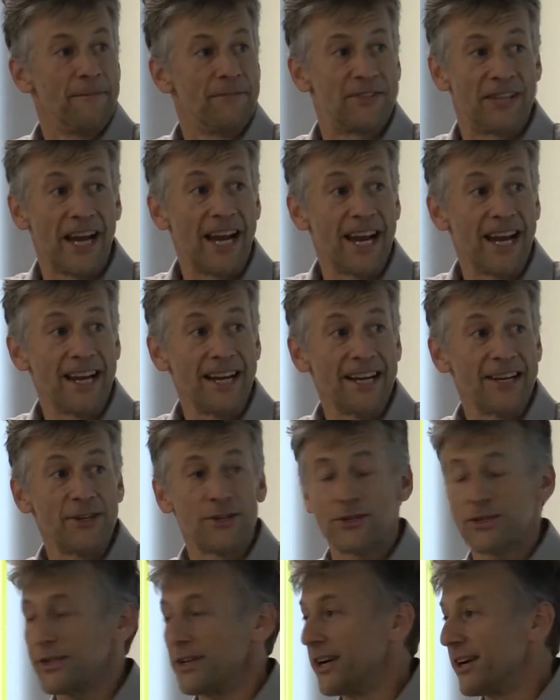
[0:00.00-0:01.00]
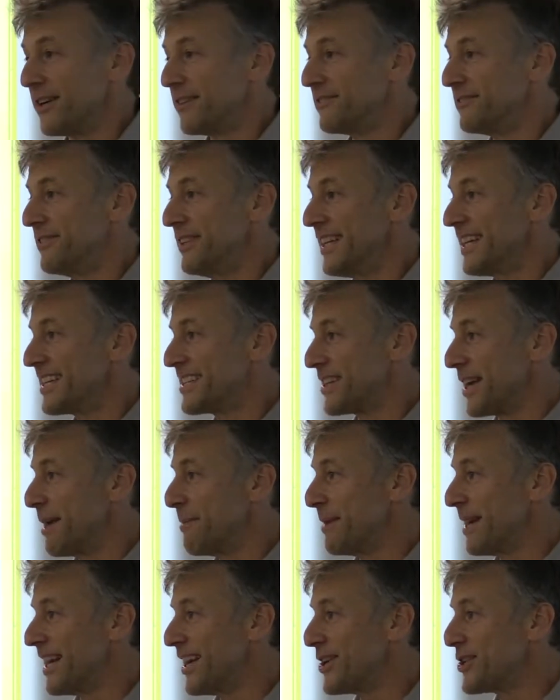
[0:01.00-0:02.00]
days of
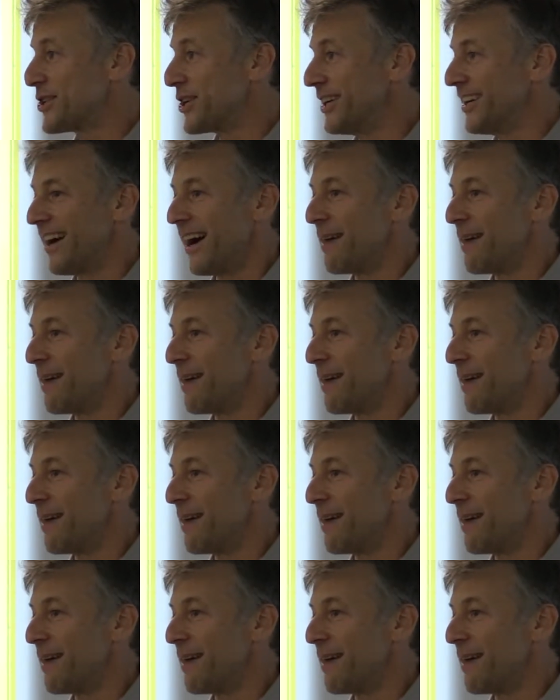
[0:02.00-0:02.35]
examination.